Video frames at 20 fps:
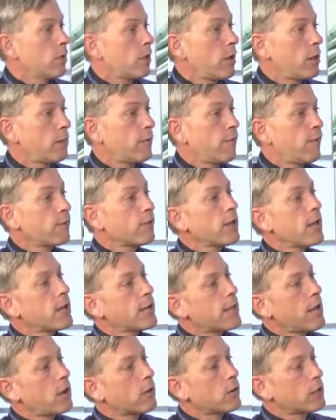and the 58
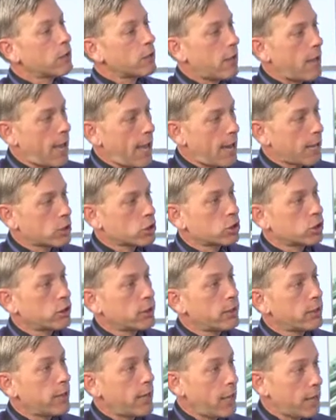counties
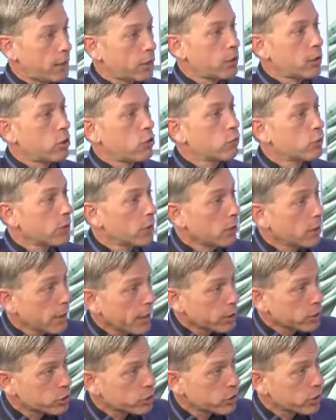actually execute the
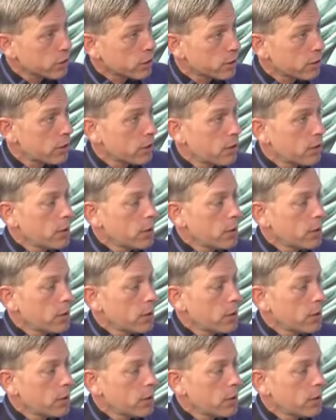elections